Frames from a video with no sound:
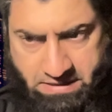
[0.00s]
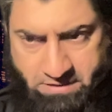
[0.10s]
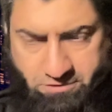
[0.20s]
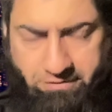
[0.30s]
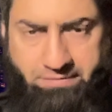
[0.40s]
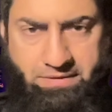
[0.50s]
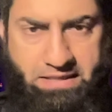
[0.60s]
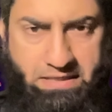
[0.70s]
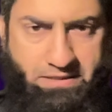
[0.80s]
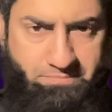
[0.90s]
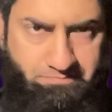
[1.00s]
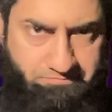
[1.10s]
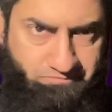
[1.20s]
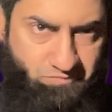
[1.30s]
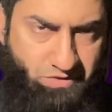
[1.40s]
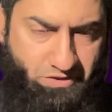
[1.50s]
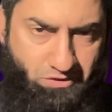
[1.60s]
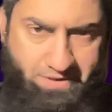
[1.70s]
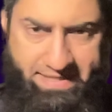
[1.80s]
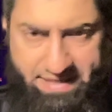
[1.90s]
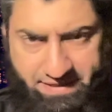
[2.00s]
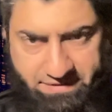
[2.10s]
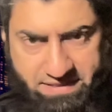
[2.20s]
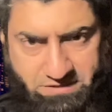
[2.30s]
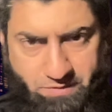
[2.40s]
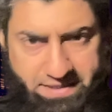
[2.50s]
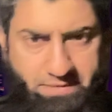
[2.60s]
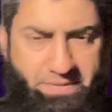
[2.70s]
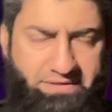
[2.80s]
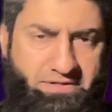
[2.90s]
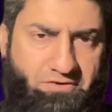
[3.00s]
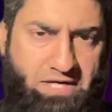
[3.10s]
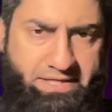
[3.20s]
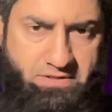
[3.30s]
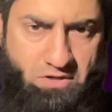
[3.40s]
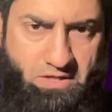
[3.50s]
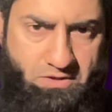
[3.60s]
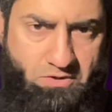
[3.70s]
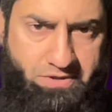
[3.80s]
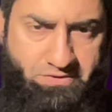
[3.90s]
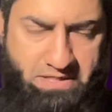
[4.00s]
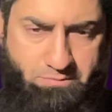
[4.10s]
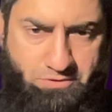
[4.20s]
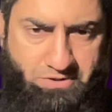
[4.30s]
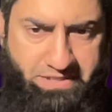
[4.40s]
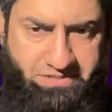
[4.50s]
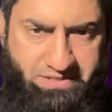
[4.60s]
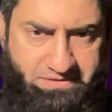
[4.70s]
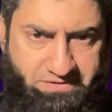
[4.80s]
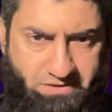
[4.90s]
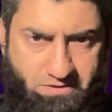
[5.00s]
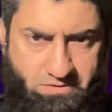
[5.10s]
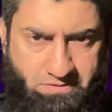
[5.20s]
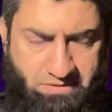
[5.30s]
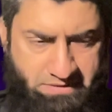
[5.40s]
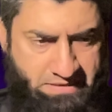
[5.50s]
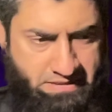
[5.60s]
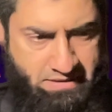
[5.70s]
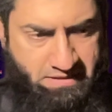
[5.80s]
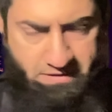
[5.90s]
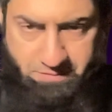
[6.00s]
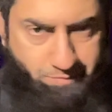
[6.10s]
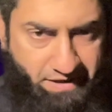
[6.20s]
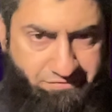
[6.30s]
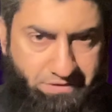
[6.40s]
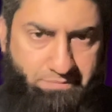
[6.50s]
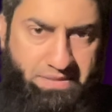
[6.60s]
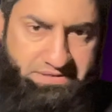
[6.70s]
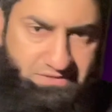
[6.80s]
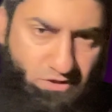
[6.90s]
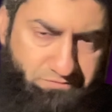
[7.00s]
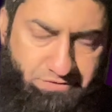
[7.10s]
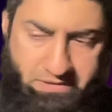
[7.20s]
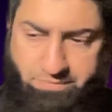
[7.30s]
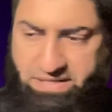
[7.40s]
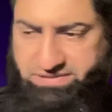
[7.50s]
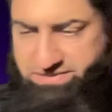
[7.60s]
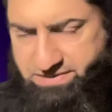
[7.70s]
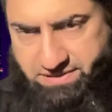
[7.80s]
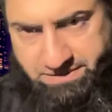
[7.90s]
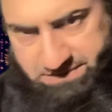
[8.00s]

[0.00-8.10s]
So, looking at it this way, they made the right call going to arbitration. So let's pray for the best, hope for the best.